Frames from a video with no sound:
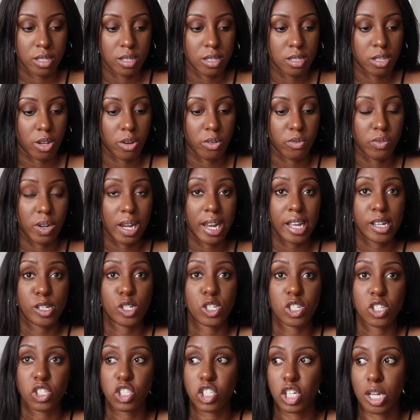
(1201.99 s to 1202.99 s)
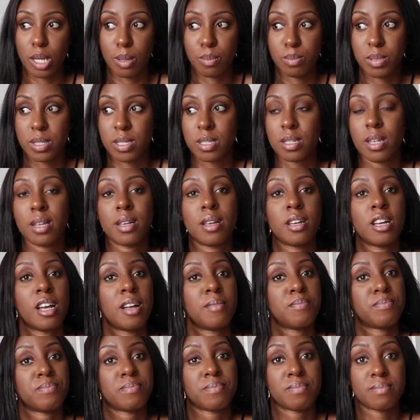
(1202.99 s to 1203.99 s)
So relationships,
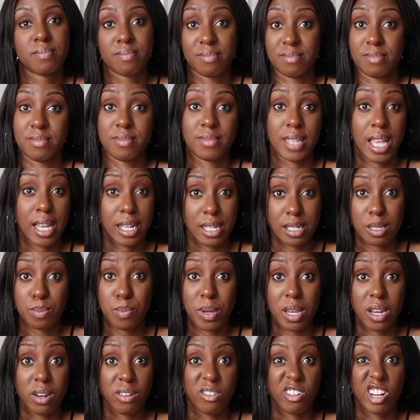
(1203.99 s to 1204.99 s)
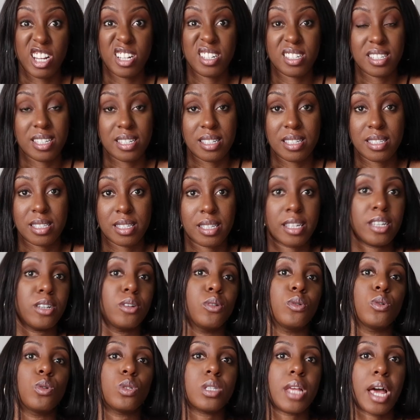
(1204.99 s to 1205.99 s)
experience and
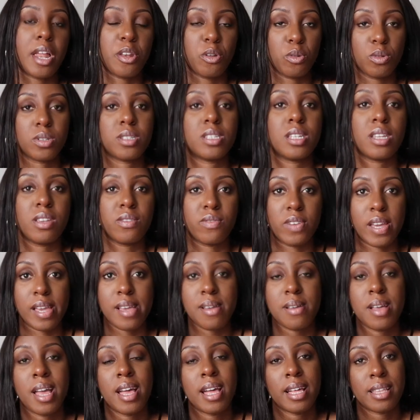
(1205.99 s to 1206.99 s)
skills, and your CV.